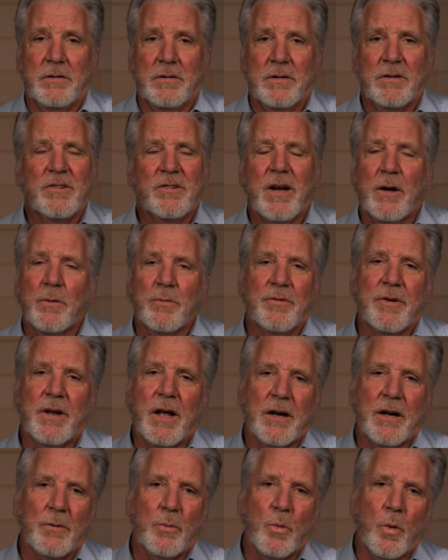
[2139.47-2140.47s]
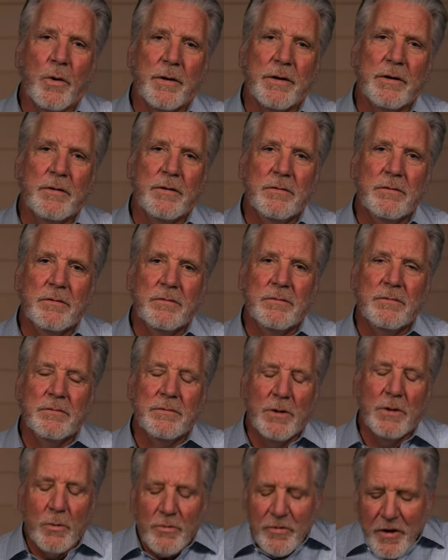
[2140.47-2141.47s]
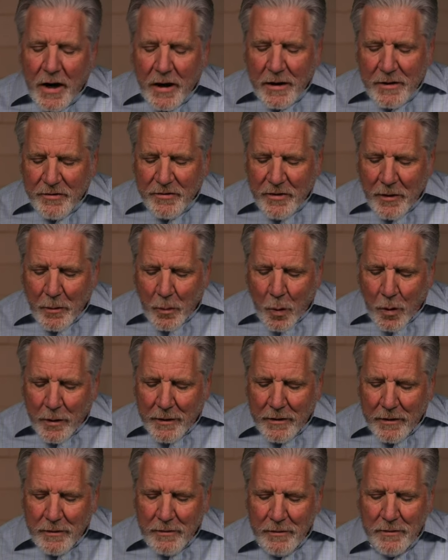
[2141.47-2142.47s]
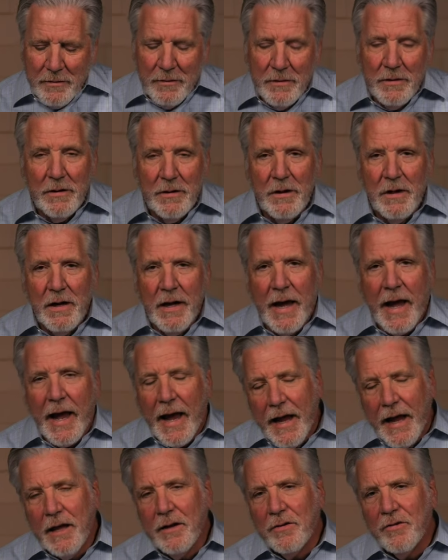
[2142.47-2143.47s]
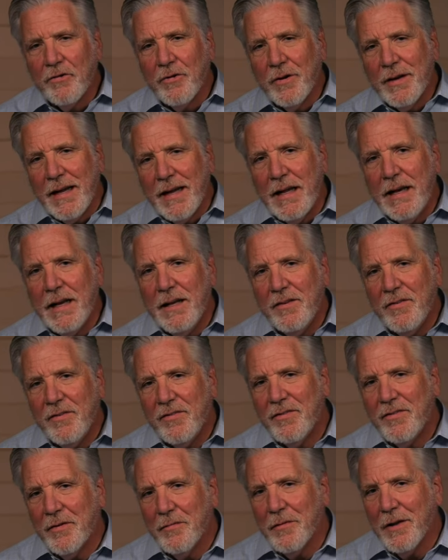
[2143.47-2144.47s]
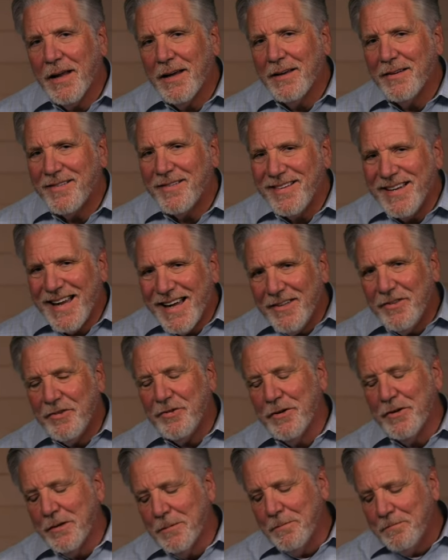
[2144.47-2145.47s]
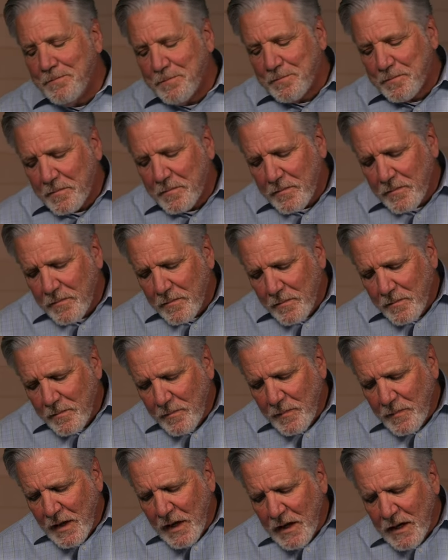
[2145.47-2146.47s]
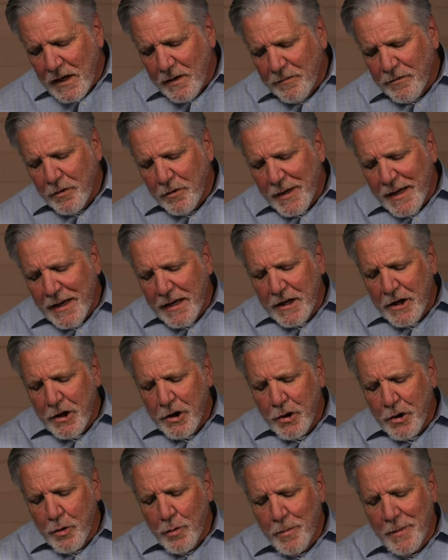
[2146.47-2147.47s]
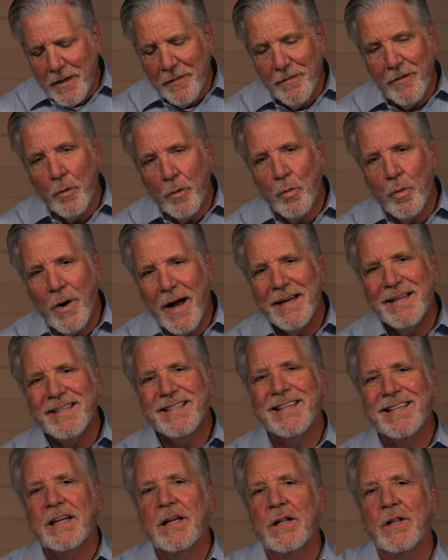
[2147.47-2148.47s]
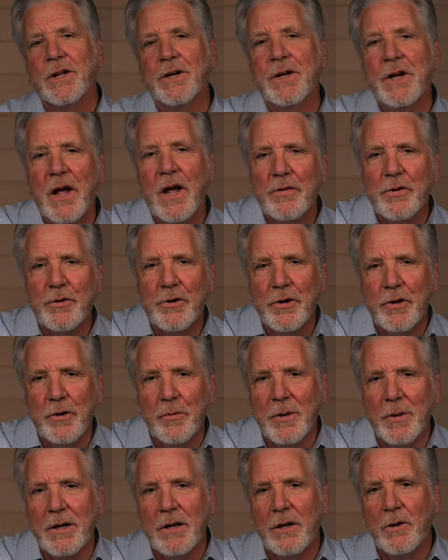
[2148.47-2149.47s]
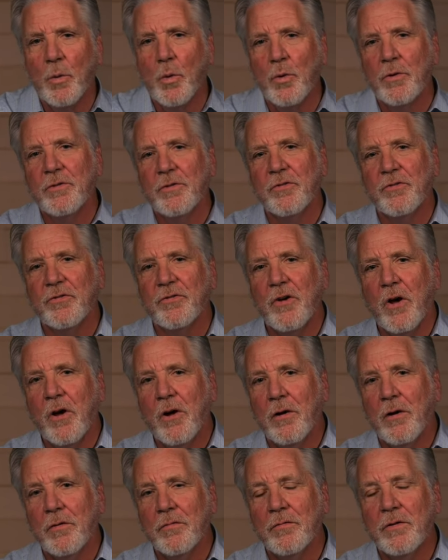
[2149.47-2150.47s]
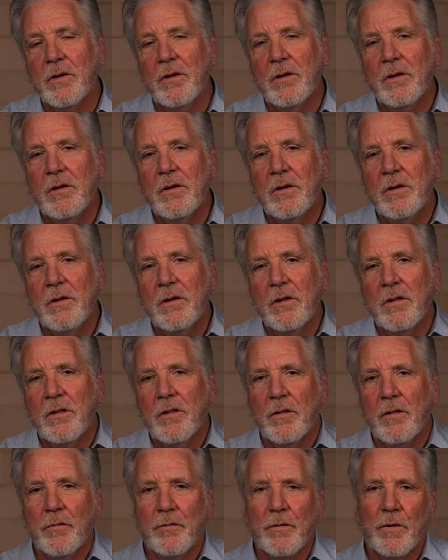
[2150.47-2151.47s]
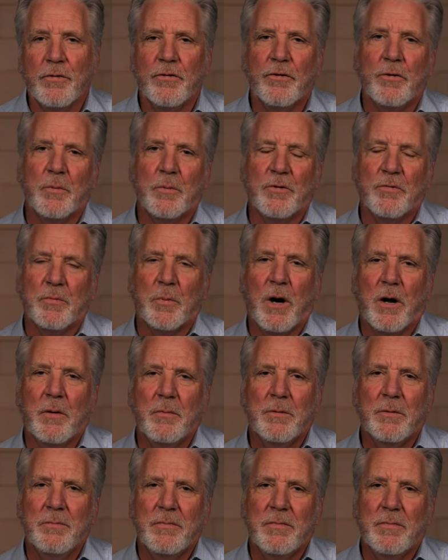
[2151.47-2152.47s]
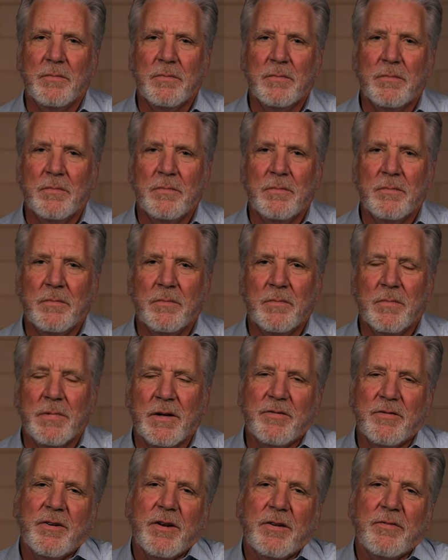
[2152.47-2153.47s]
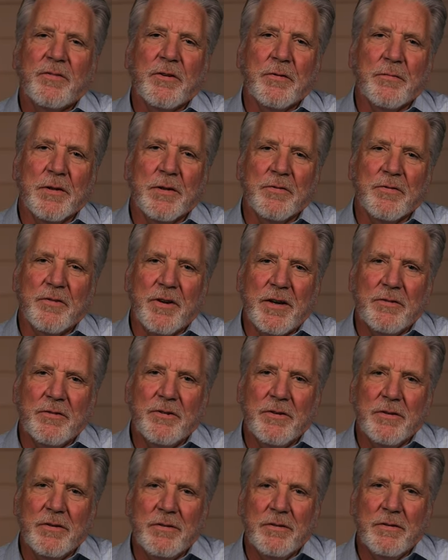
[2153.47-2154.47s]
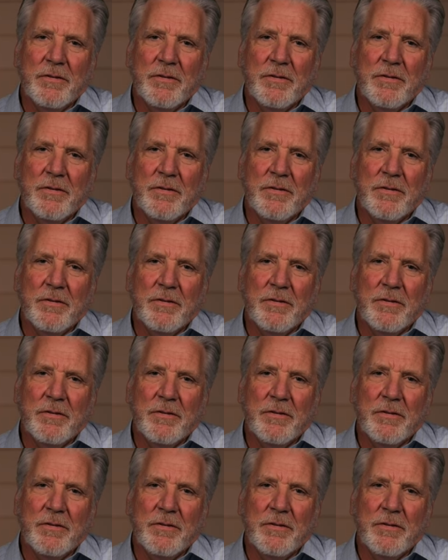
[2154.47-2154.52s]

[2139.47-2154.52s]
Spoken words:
A child was not unwanted. No child is unwanted. And should any civilized nation give to any human the right to kill another human in order to solve the first human's problem? That's not civilization.